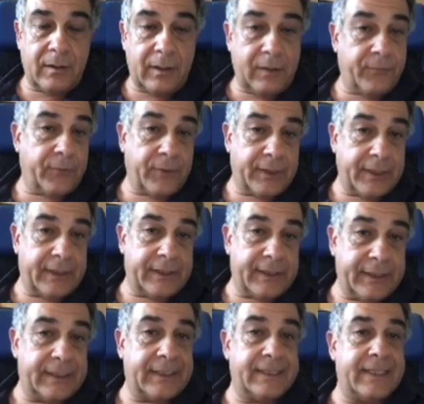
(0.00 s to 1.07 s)
for an
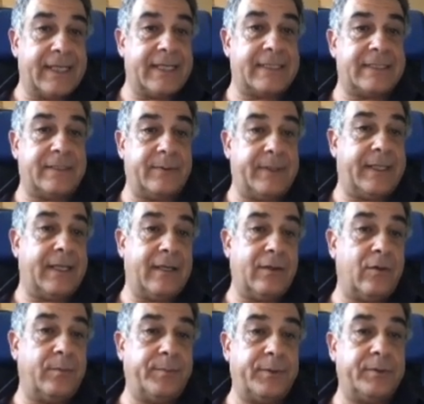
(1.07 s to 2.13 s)
ideal gas, we can
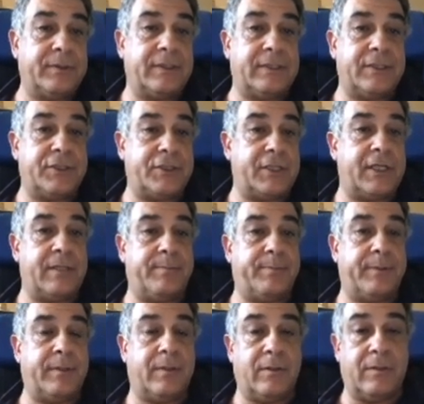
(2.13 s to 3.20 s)
compute the shape
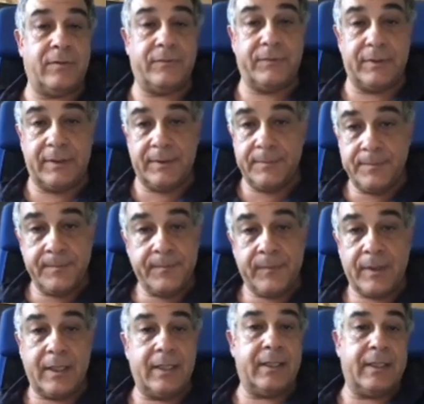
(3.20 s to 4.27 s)
of
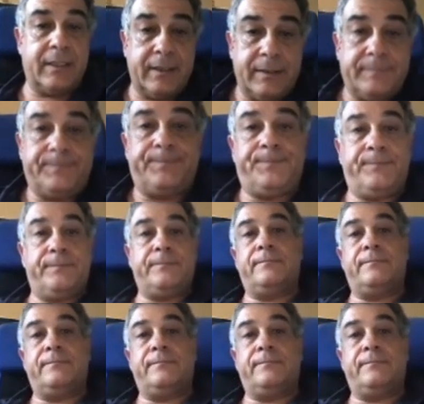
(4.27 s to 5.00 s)
an